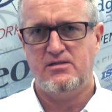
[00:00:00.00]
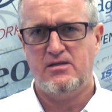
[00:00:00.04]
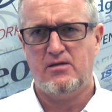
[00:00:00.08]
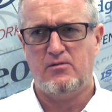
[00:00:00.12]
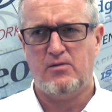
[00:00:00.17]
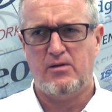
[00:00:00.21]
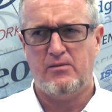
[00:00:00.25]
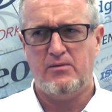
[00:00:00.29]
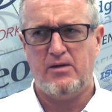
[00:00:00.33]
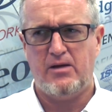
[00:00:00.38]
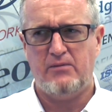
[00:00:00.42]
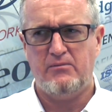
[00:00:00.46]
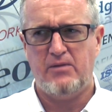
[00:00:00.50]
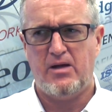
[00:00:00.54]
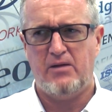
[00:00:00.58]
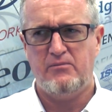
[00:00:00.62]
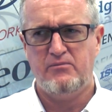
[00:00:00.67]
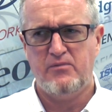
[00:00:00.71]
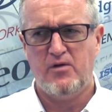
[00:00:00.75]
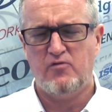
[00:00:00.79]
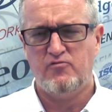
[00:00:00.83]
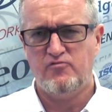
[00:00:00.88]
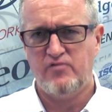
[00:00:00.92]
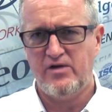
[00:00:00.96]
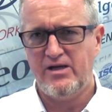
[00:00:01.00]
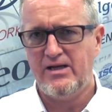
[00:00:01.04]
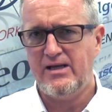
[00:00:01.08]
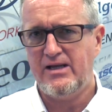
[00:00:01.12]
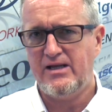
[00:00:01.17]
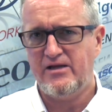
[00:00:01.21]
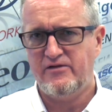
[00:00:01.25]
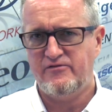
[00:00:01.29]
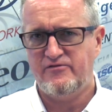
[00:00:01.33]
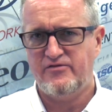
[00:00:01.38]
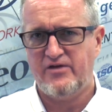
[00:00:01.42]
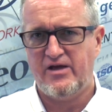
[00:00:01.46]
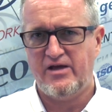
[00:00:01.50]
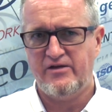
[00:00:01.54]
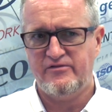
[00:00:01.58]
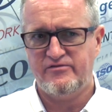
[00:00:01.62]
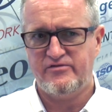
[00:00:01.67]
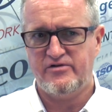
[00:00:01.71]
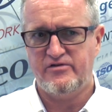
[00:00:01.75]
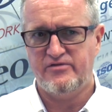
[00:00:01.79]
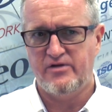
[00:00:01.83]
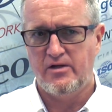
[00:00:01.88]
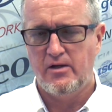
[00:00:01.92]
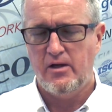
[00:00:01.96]
I'm not really in
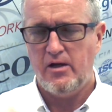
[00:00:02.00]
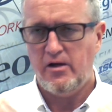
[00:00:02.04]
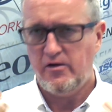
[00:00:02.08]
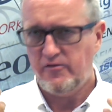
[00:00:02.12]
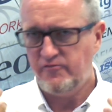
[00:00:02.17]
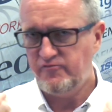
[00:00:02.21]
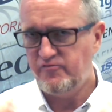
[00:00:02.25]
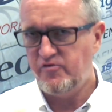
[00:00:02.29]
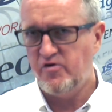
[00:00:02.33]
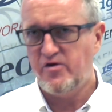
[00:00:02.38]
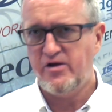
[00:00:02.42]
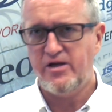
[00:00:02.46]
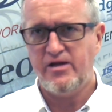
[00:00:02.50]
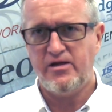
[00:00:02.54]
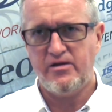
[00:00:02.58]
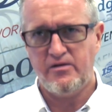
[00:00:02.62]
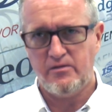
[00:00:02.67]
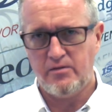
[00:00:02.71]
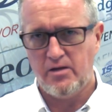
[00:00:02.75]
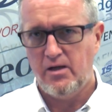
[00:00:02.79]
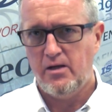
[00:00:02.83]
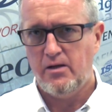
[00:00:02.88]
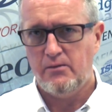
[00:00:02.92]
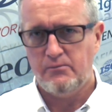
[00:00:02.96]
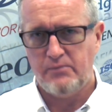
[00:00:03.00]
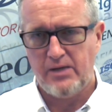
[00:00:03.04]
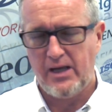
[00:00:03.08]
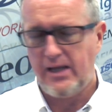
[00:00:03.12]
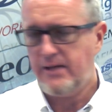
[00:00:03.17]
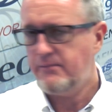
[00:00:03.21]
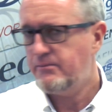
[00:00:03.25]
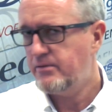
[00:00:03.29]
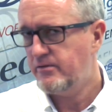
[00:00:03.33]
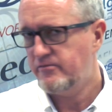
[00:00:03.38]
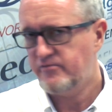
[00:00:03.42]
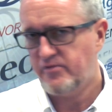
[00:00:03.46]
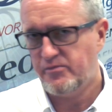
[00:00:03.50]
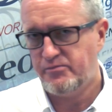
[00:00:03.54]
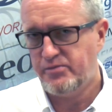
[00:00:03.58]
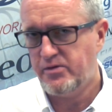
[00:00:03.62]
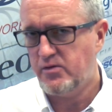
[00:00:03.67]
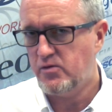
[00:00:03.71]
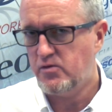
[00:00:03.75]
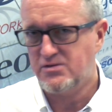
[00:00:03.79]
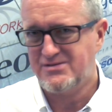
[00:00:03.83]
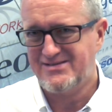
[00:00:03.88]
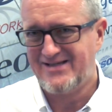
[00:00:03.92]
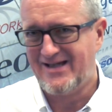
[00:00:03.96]
favor of running paper
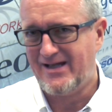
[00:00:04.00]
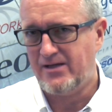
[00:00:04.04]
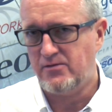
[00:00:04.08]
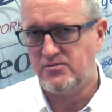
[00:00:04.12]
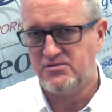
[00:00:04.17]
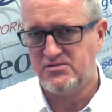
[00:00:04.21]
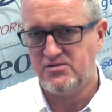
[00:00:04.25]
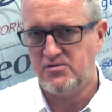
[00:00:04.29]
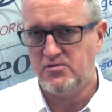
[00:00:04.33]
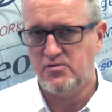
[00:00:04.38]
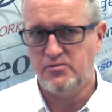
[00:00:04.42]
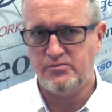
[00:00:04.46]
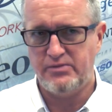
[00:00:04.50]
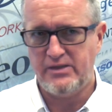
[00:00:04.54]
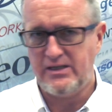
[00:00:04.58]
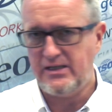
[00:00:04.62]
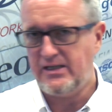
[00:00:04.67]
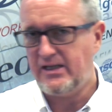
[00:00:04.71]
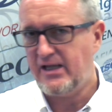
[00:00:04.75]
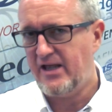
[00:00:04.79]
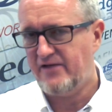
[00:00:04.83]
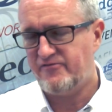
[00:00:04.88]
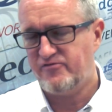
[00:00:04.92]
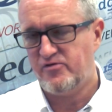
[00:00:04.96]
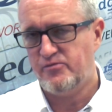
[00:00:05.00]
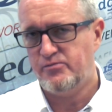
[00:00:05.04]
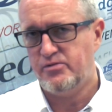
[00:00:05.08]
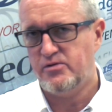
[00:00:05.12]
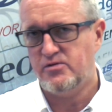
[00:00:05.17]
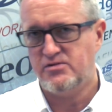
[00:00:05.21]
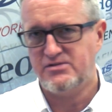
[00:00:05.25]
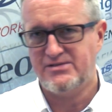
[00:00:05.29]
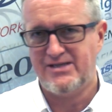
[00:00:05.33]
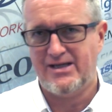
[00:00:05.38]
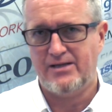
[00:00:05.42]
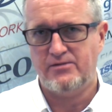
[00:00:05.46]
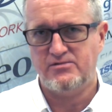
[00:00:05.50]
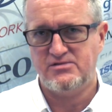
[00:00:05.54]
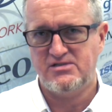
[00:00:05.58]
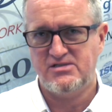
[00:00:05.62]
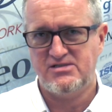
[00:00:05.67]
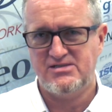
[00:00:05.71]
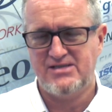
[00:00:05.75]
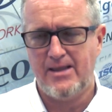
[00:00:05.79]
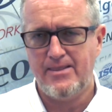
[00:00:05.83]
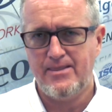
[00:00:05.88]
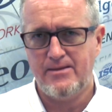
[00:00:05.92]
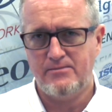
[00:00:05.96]
reports out or PDF reports out to
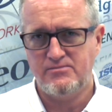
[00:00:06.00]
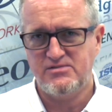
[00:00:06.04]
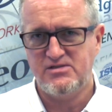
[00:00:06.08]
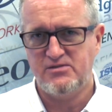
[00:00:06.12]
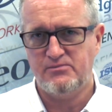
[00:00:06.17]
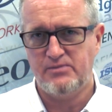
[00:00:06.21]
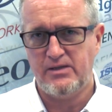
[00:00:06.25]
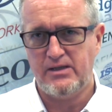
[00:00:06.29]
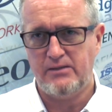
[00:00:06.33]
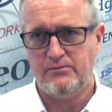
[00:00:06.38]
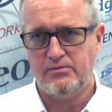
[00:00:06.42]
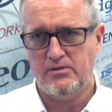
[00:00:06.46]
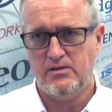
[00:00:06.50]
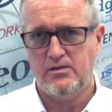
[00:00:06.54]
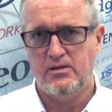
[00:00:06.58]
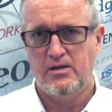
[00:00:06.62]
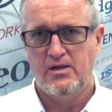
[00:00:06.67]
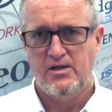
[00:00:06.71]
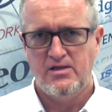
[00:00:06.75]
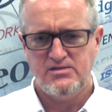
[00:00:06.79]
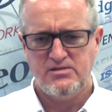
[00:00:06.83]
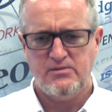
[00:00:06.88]
send them to people.